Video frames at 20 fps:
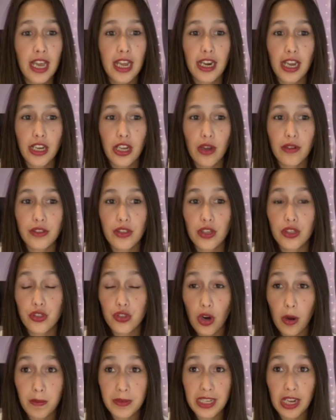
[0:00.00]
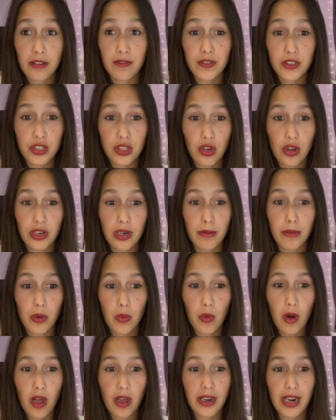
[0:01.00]
and I go to the drop down for slot number
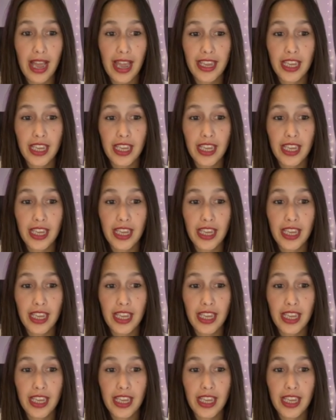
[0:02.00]
1,